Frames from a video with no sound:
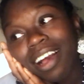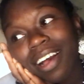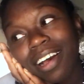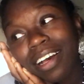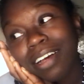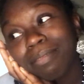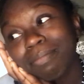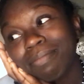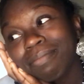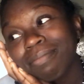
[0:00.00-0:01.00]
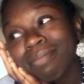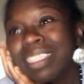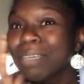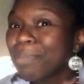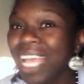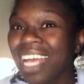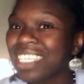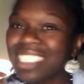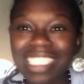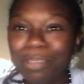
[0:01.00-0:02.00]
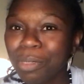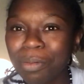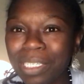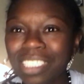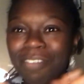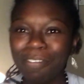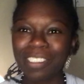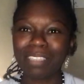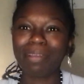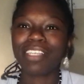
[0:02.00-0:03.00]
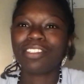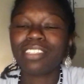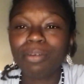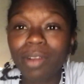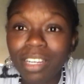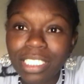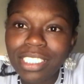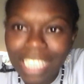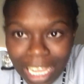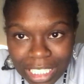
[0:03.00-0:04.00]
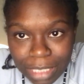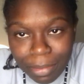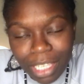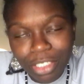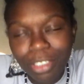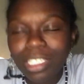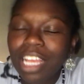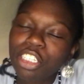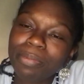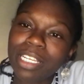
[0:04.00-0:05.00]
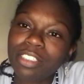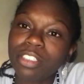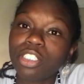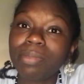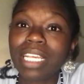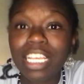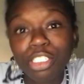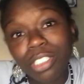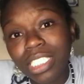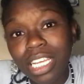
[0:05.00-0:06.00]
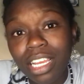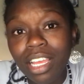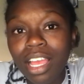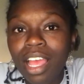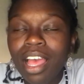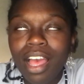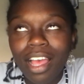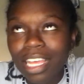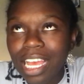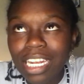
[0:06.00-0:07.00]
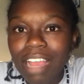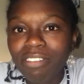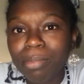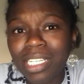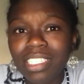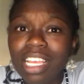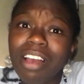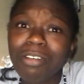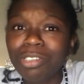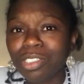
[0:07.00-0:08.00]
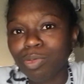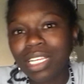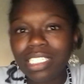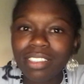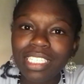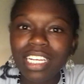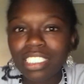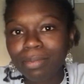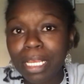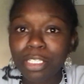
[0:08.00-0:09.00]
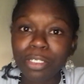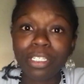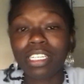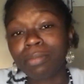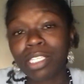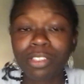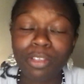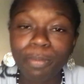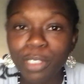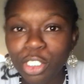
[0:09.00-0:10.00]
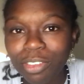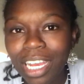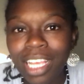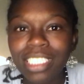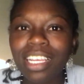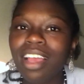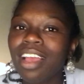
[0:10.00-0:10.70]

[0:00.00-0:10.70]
Um, but yeah, six more weeks of first semester, then we're on to second semester. Second semester should be interesting. Again, everybody's like, oh, just wait till second semester, you're going to be super stressed.